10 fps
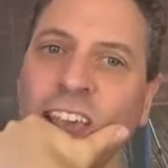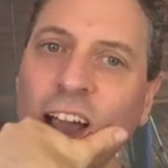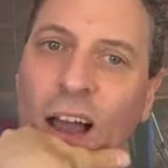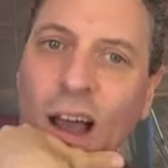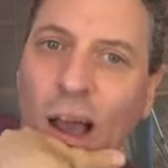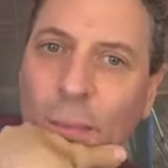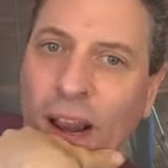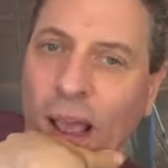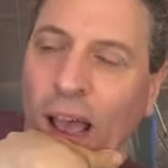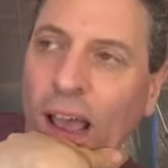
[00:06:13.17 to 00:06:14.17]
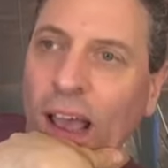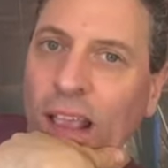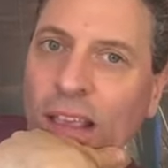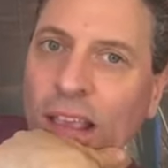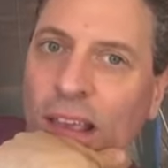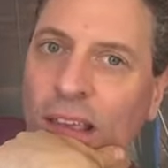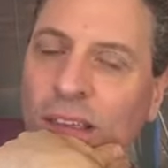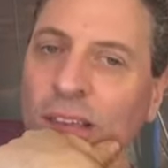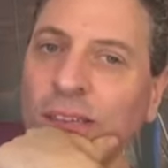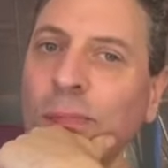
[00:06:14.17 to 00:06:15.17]
yeah, I mean, I, I, I
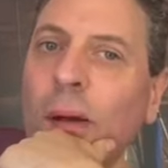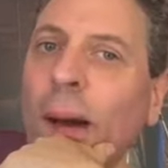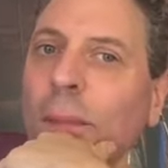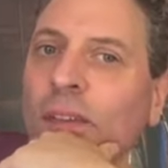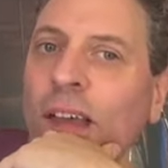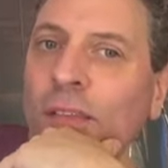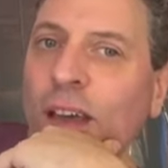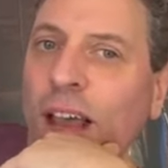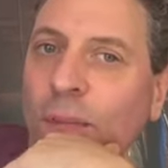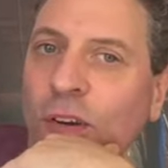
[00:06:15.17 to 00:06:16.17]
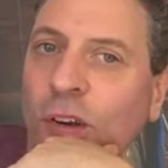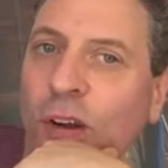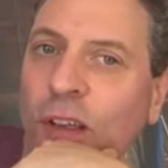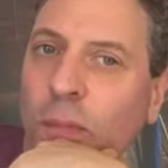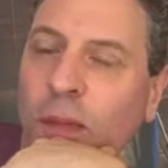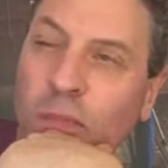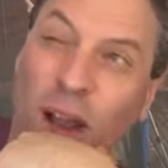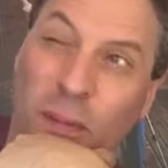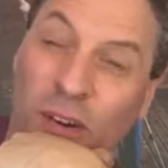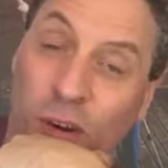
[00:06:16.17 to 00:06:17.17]
the problem is if I come to New York, it'll be
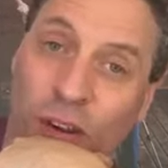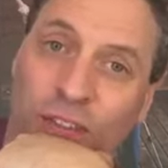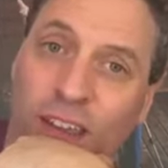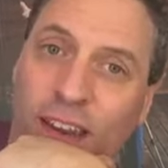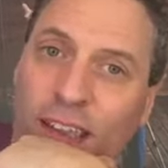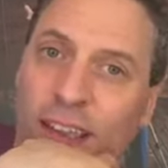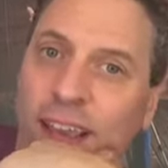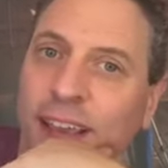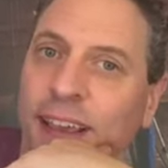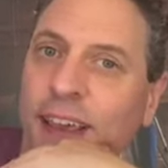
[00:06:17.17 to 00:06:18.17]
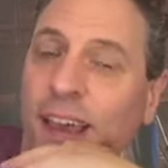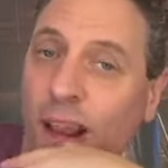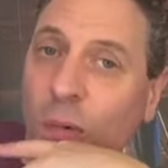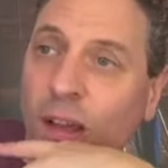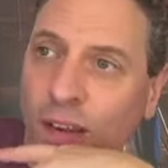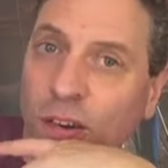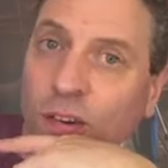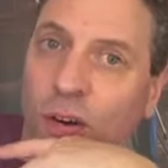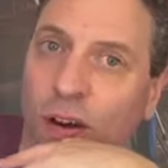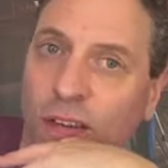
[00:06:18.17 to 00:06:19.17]
probably New York City, and I will get to
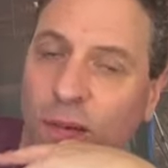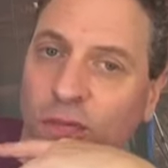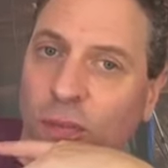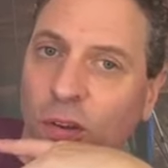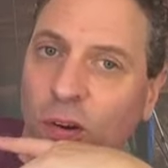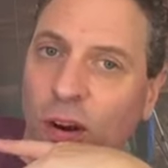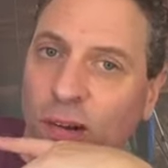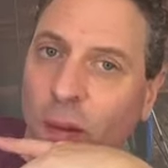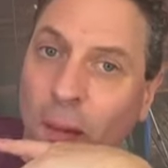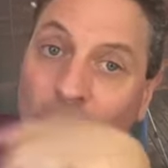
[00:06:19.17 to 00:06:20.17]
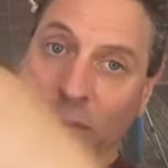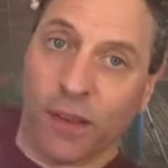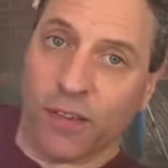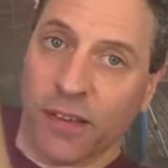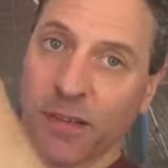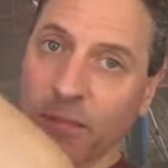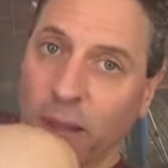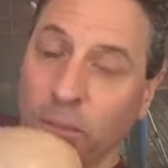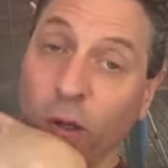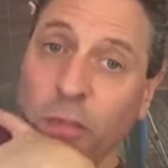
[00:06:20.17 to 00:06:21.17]
New York because I'm from New York. My mom lives in,
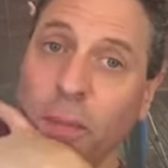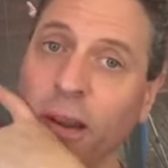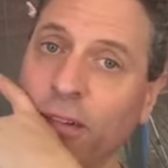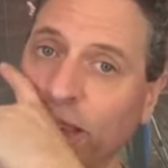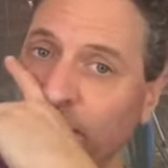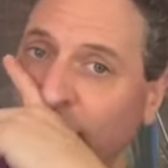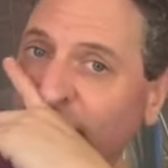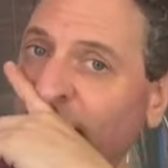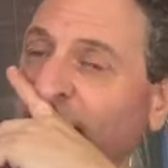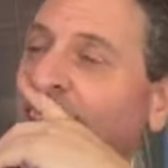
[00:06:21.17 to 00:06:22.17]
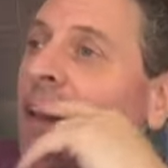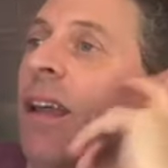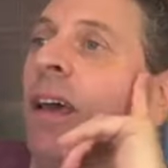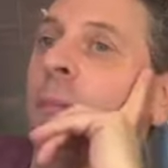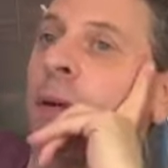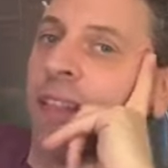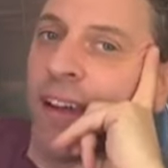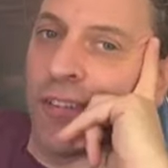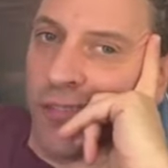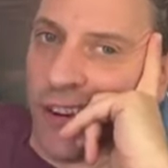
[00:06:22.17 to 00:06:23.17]
my, both my parents live in Connecticut, but
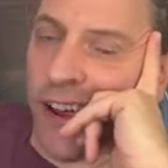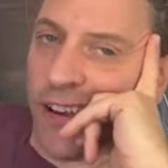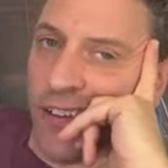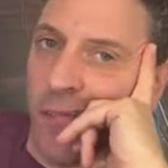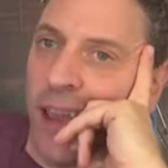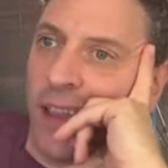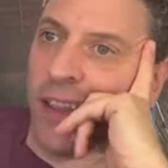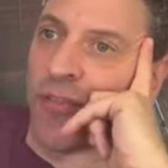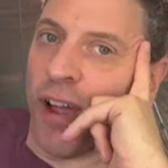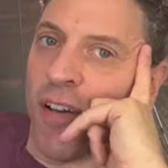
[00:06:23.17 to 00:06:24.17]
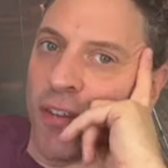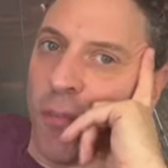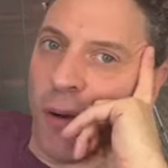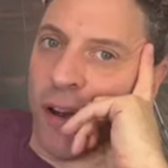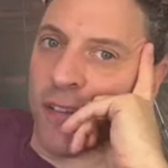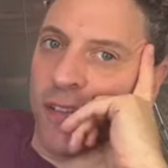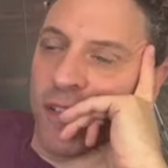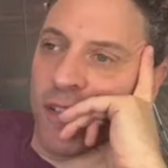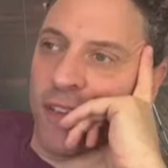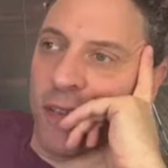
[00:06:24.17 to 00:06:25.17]
they're, they're actually making the drive to
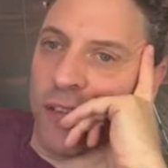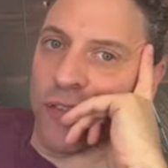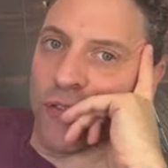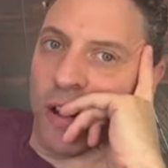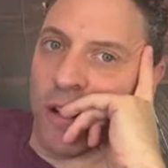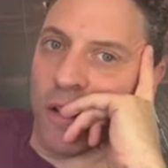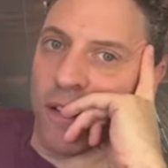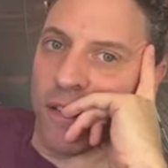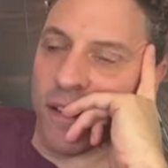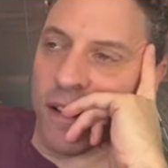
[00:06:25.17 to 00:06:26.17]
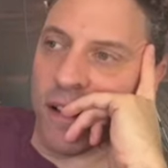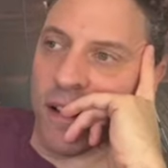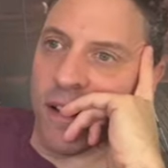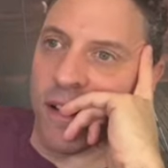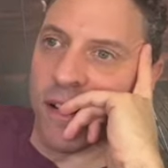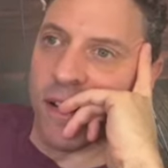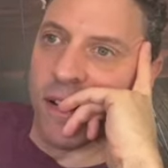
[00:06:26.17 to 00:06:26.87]
Boston to see this show because, uh,